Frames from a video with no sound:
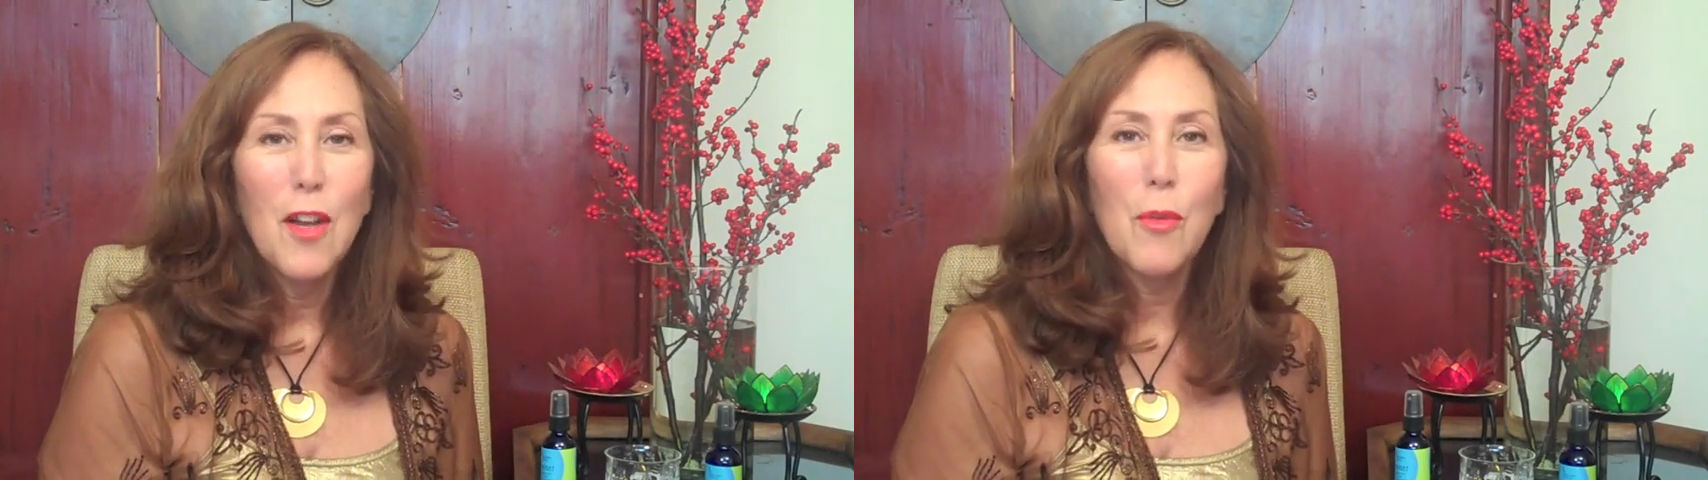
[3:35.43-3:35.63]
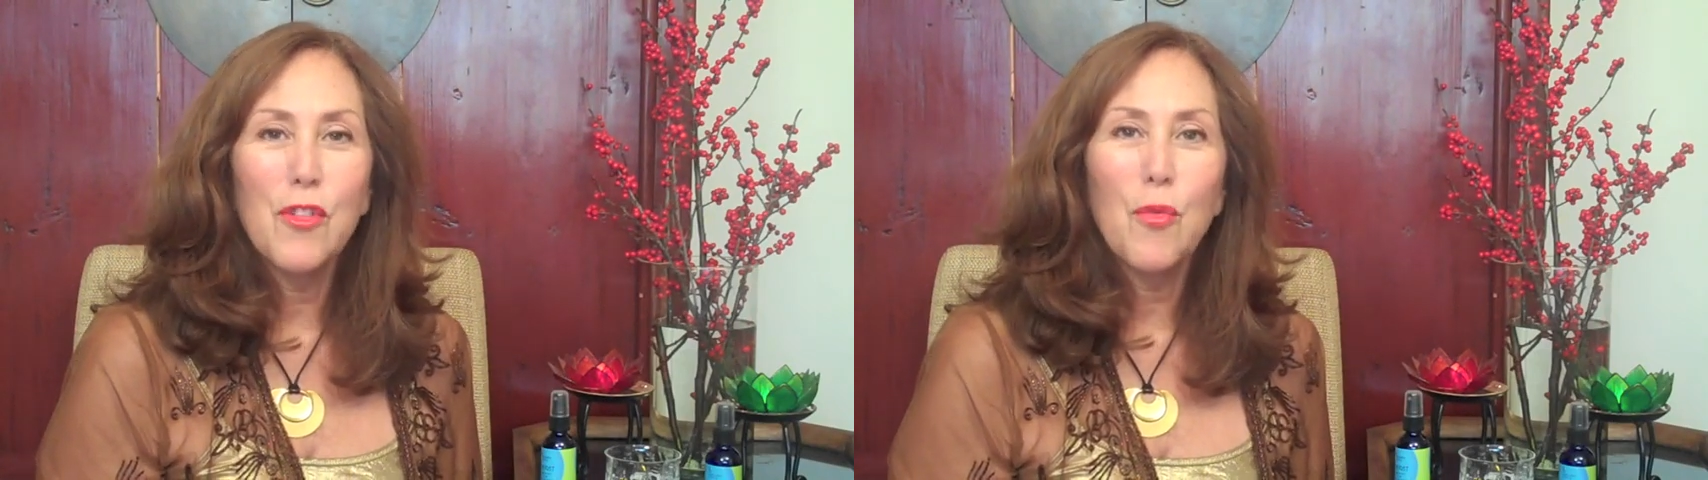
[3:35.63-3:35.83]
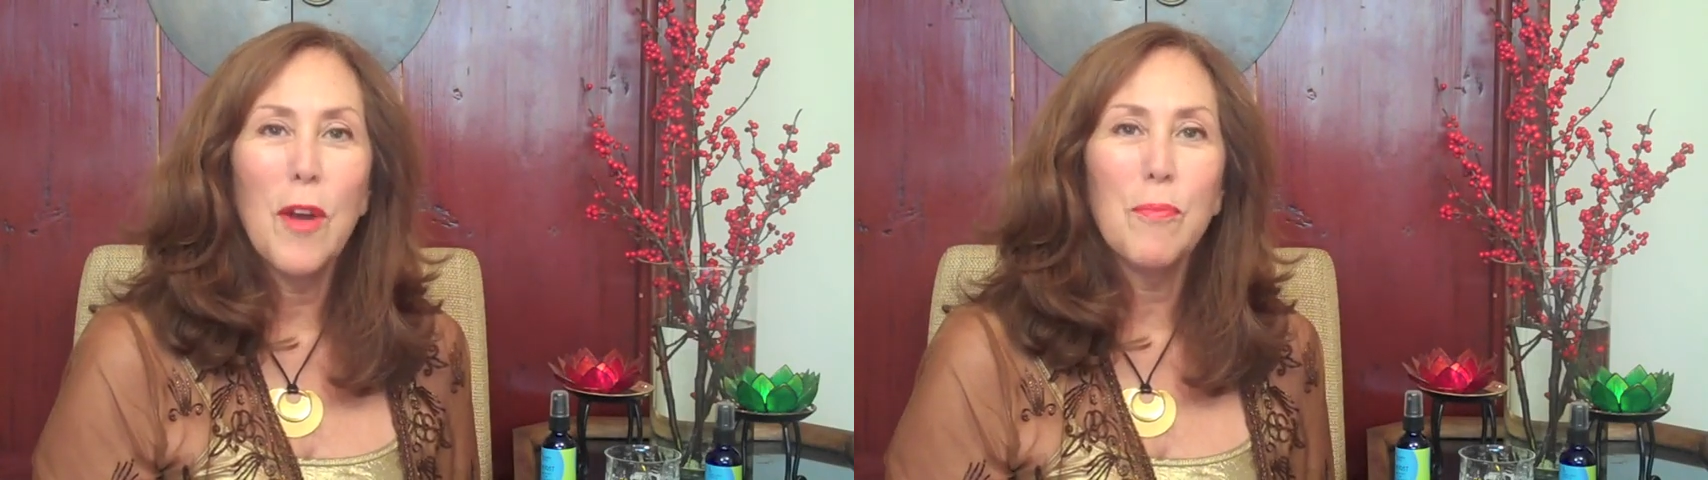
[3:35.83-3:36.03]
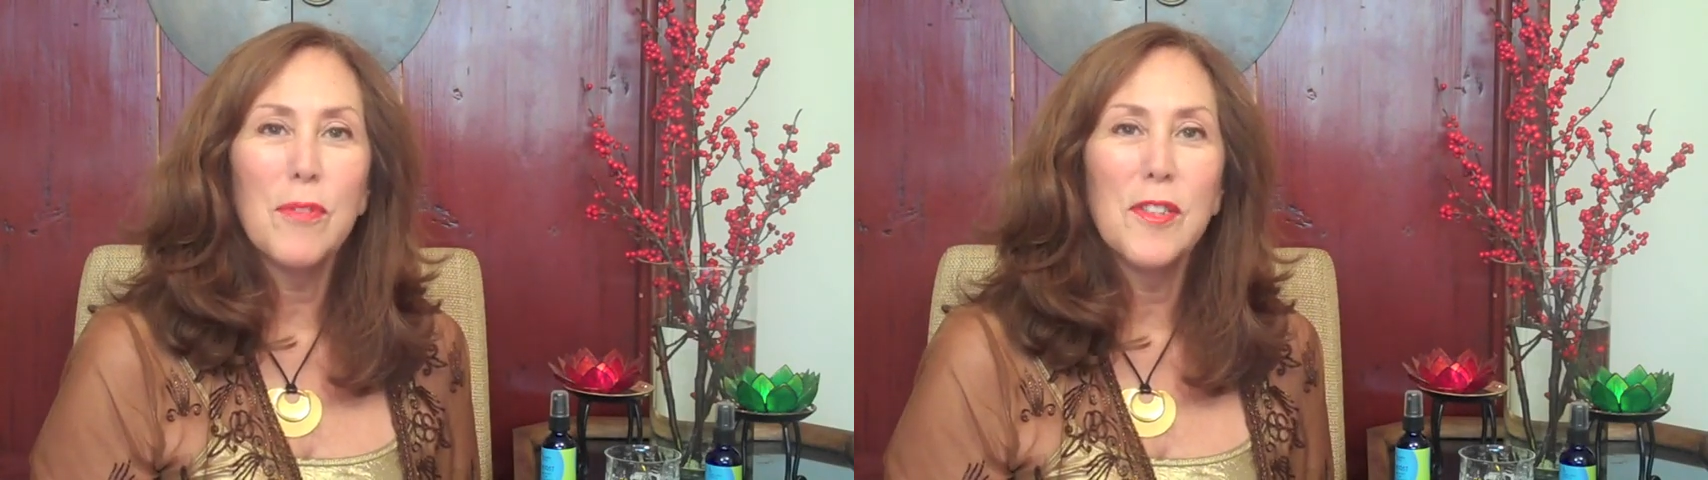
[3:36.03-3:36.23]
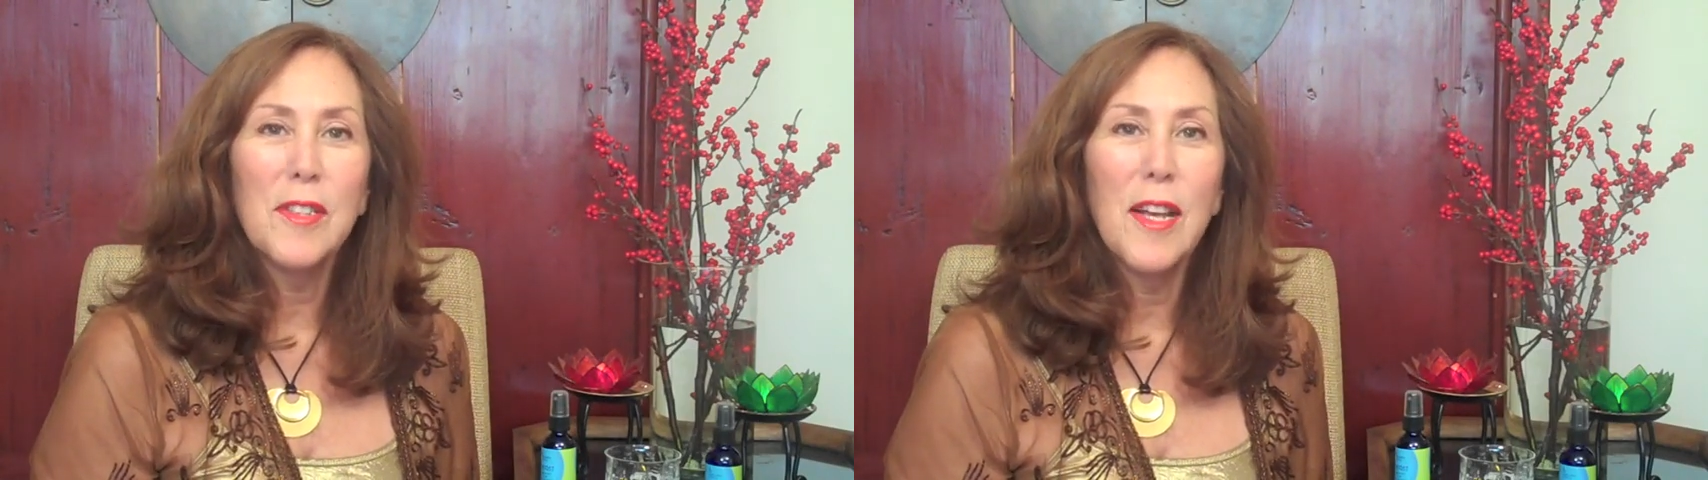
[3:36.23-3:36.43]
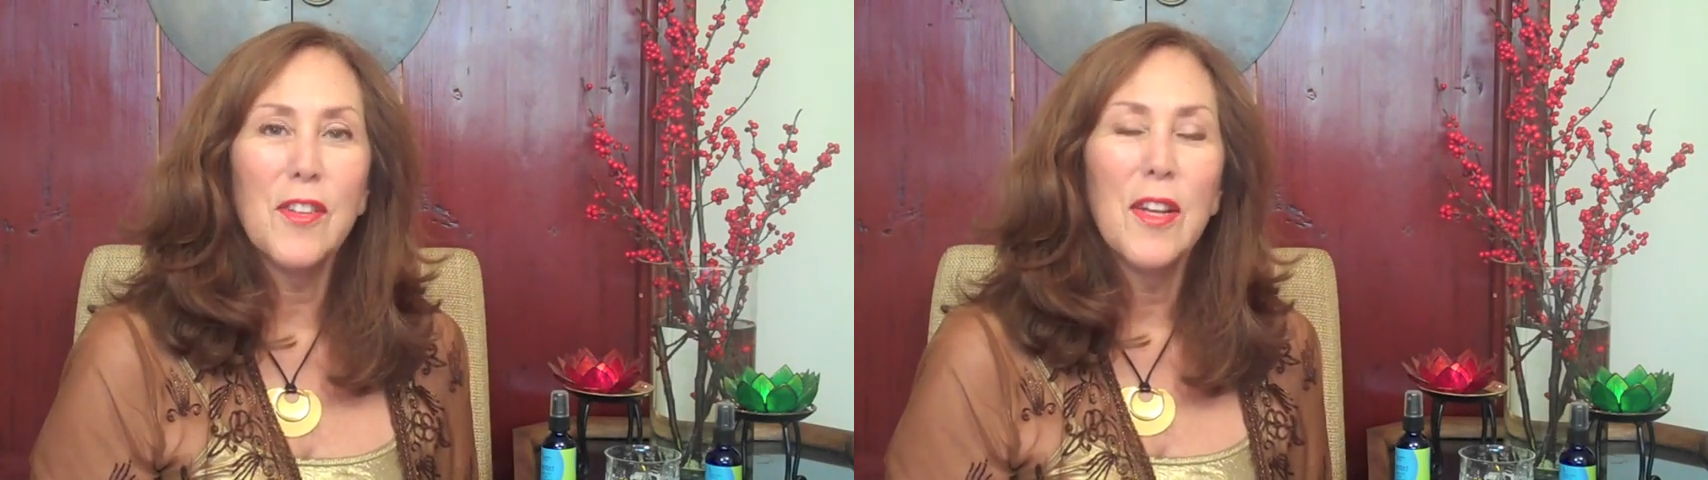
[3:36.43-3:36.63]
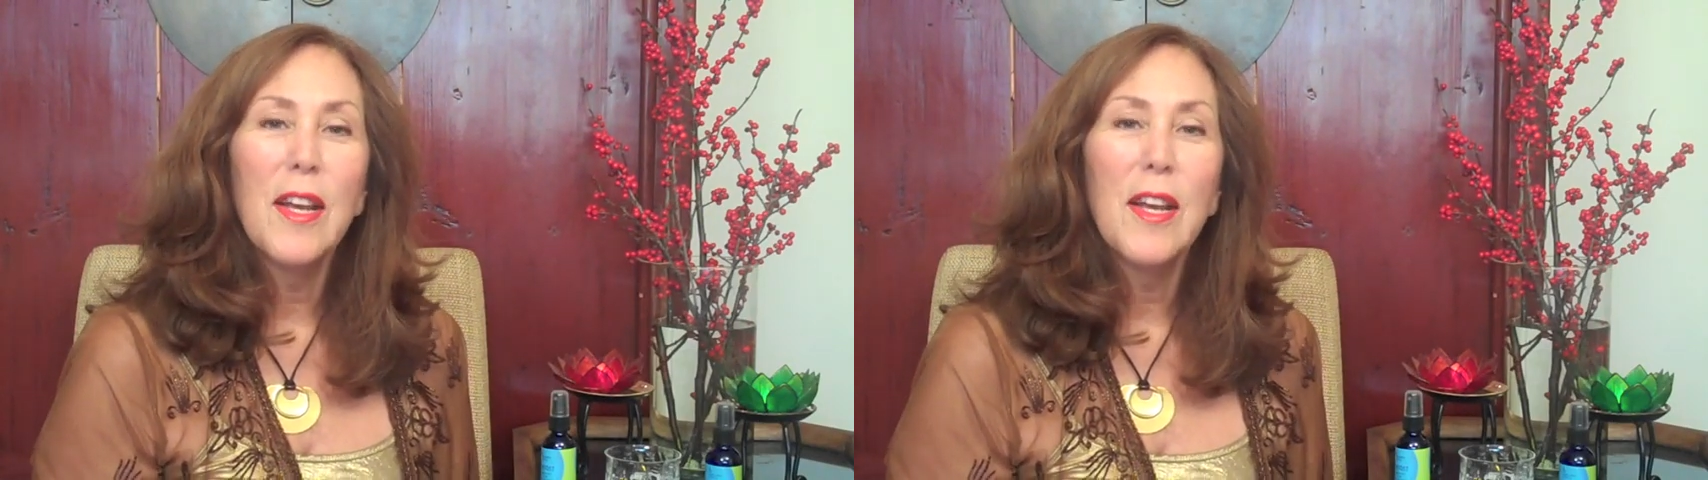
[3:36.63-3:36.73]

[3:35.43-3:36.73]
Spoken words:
which represent